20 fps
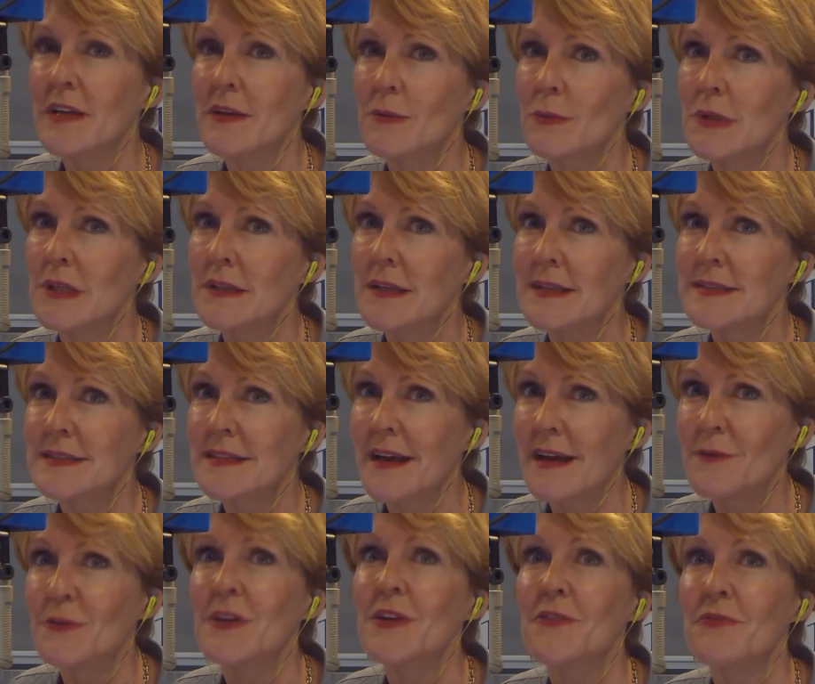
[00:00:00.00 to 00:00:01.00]
like a real nice
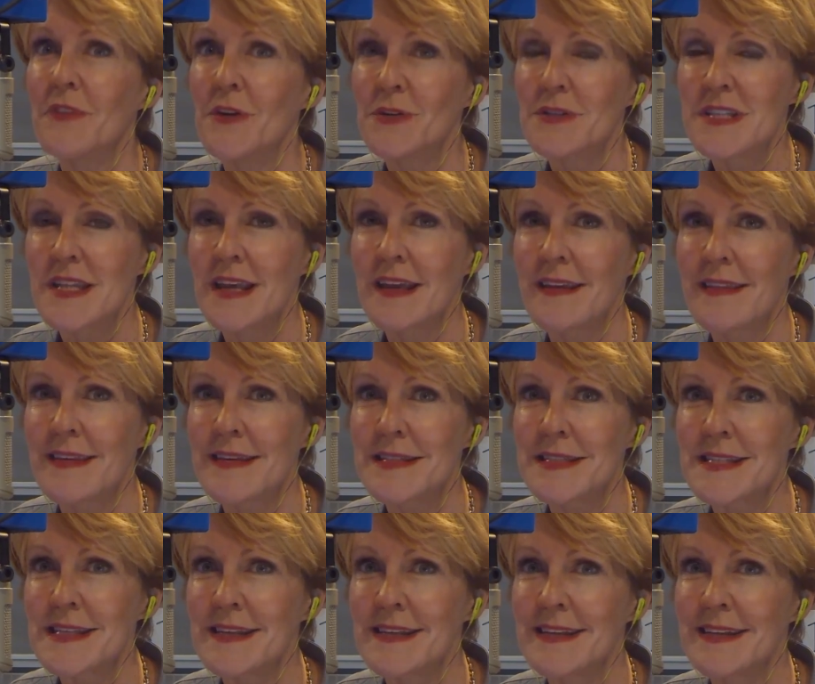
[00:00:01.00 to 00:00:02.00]
guy. What do your folks think of
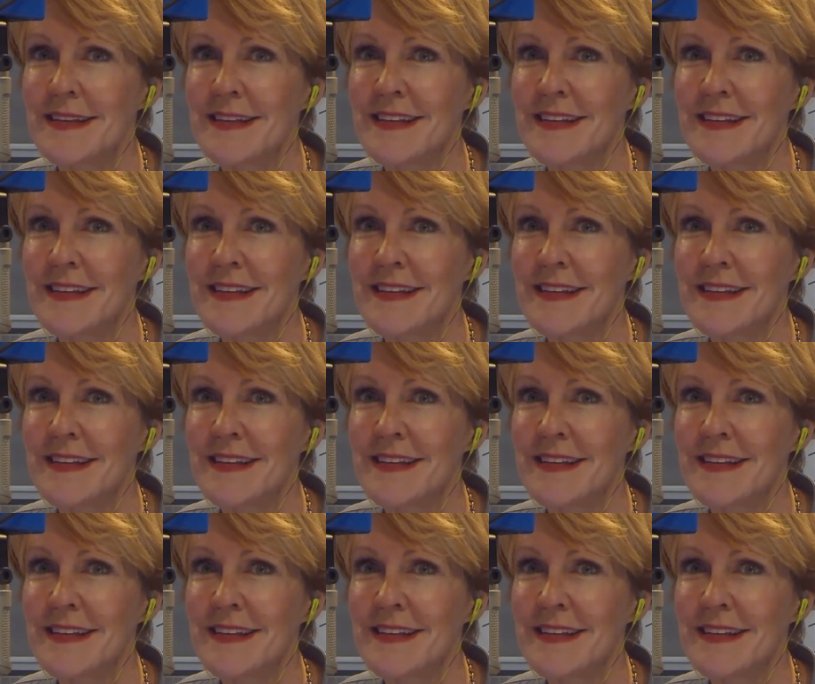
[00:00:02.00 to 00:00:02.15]
this?